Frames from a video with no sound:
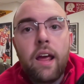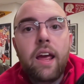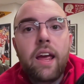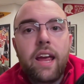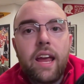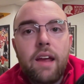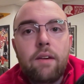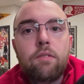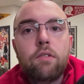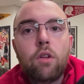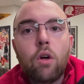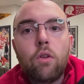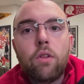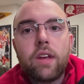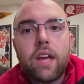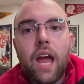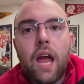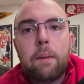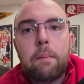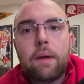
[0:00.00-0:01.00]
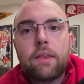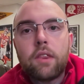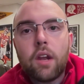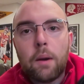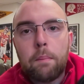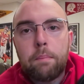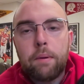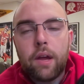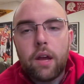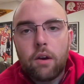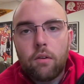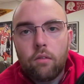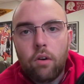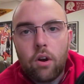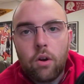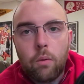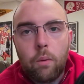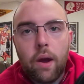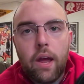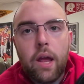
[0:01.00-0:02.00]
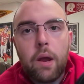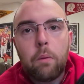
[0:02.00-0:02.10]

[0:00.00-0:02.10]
Even though the game ended up being a runaway,